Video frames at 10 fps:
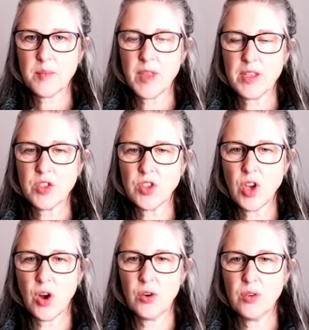
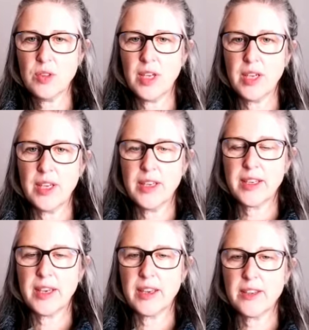So
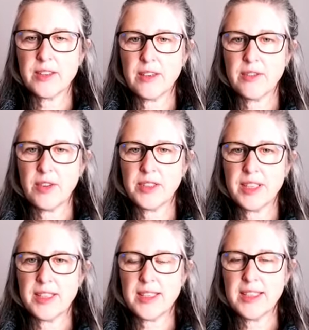get yourself all
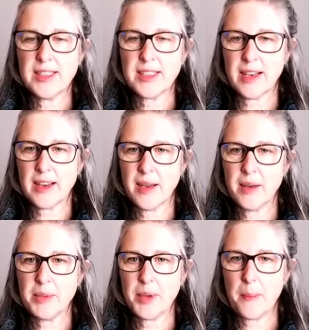nicely set
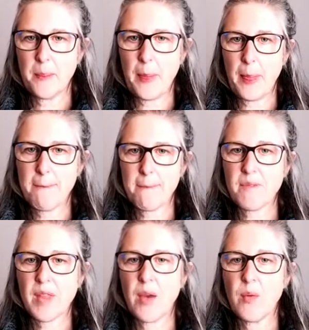up.
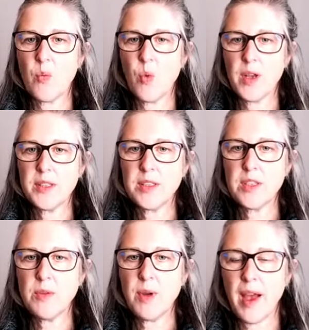And once
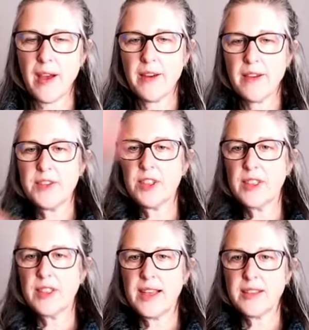you have your
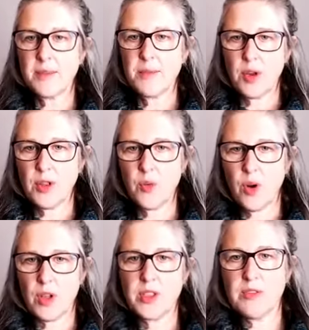legs up on the
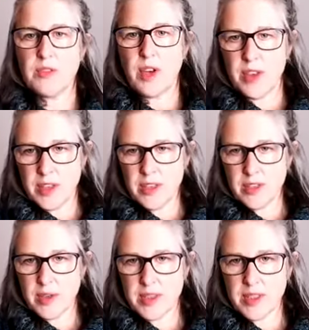wall and you've got your heels
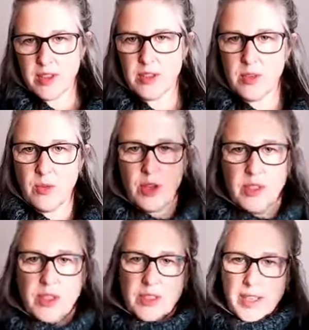resting on the wall and
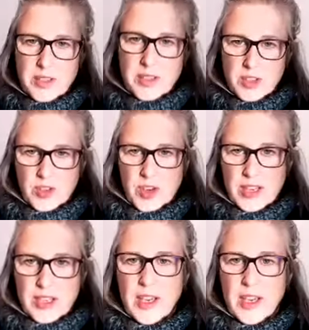your legs are straight,